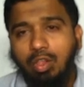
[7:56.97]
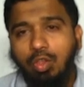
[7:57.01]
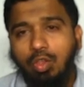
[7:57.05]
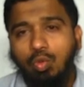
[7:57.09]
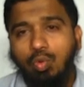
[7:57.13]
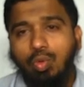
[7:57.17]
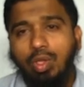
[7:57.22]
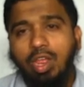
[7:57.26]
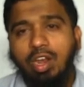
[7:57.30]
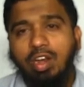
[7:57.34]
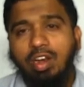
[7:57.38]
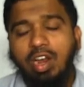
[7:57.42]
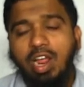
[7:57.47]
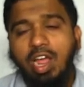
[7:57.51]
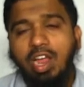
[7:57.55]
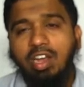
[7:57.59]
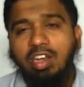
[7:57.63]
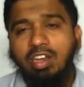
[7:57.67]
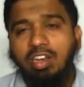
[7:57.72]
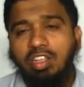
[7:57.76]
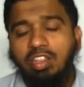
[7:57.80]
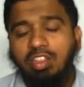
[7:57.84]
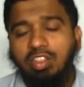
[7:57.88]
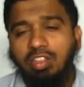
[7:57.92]
You can
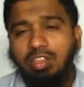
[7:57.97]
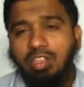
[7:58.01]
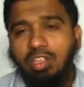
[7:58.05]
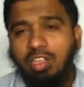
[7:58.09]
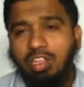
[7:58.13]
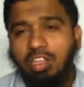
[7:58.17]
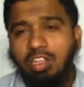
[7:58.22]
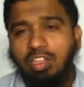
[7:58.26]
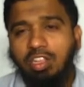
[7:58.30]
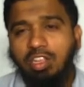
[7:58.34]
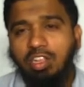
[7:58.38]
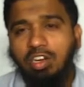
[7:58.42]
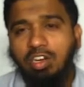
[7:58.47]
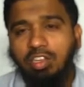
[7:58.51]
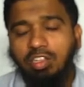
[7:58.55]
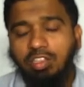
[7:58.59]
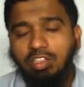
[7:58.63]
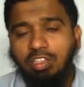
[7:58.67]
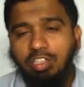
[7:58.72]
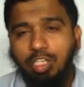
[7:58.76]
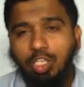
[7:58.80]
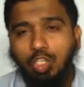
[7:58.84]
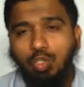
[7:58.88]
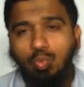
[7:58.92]
write in either
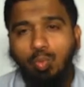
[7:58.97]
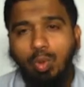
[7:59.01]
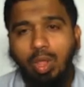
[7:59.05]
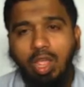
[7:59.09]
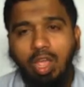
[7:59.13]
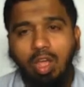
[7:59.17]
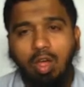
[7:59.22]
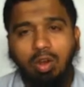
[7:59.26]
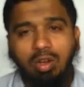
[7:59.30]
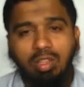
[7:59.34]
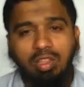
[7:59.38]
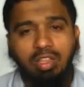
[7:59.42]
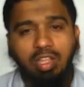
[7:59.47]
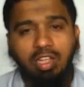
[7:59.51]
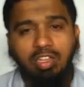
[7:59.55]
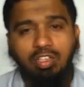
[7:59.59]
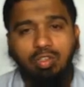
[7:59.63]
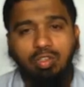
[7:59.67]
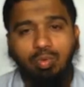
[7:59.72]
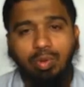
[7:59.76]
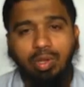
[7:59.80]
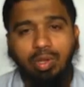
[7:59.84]
this way or this